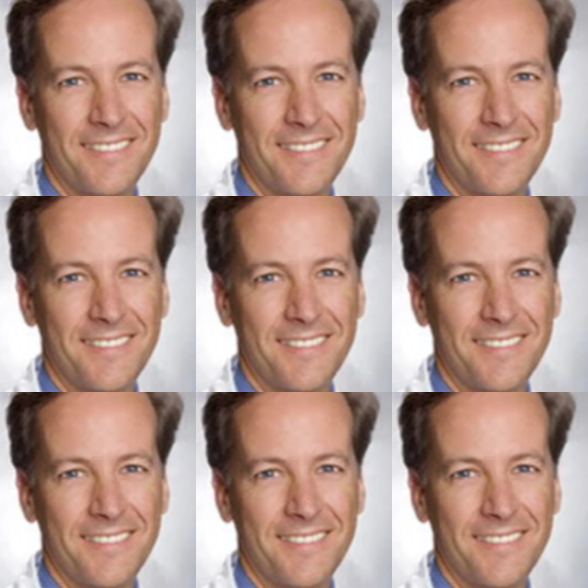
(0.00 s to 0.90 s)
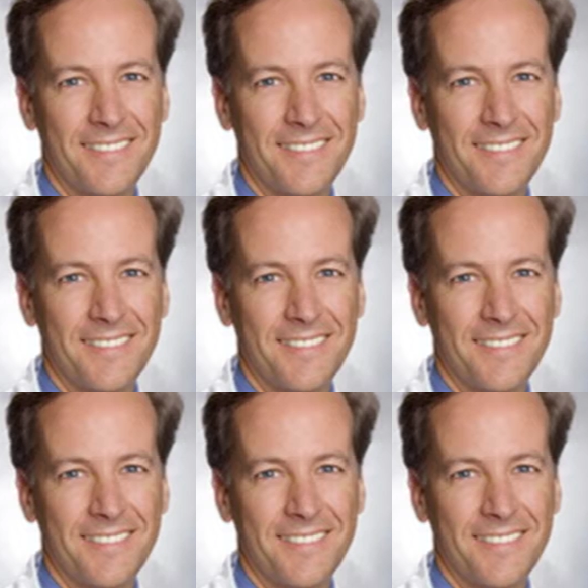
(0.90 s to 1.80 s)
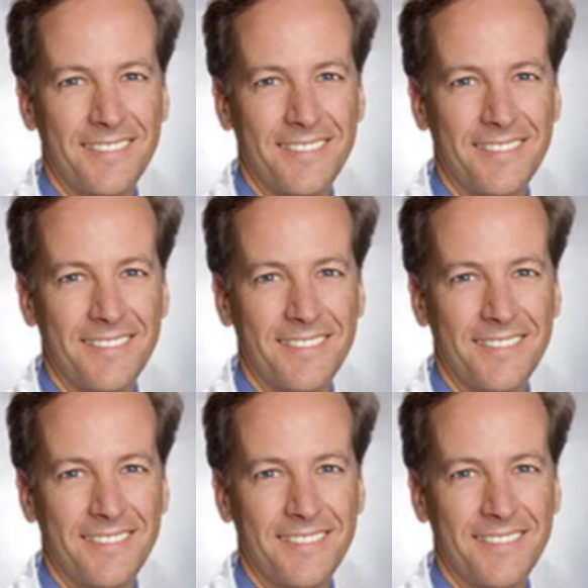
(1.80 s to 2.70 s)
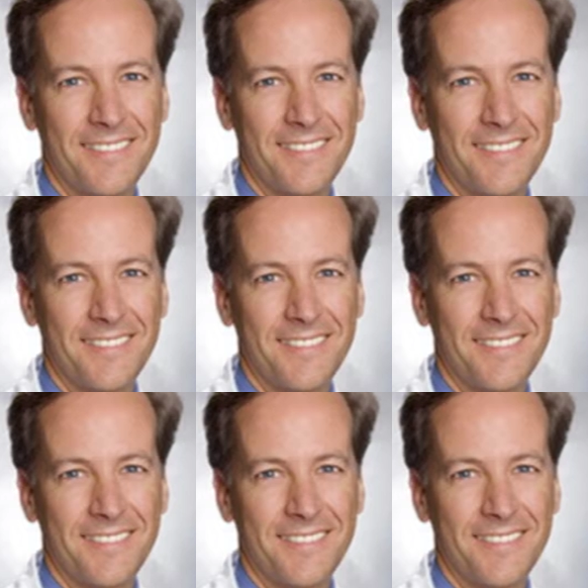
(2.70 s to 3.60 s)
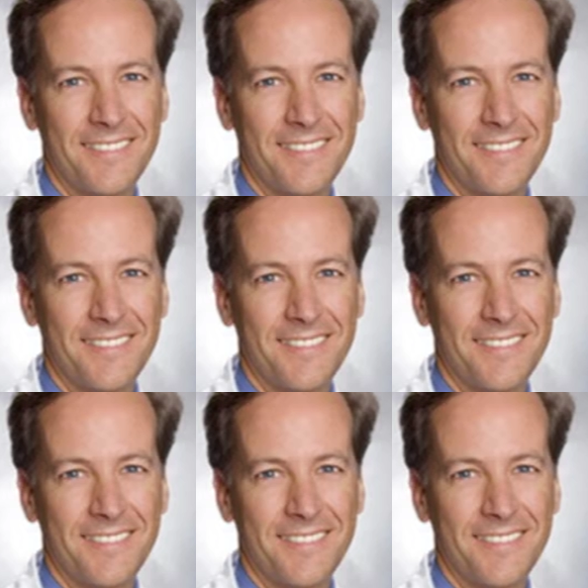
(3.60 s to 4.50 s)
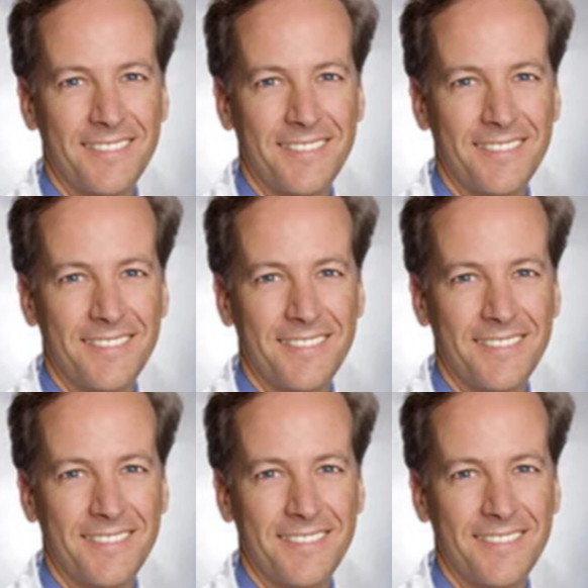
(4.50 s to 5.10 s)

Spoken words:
This is a still picture; no speech is visible.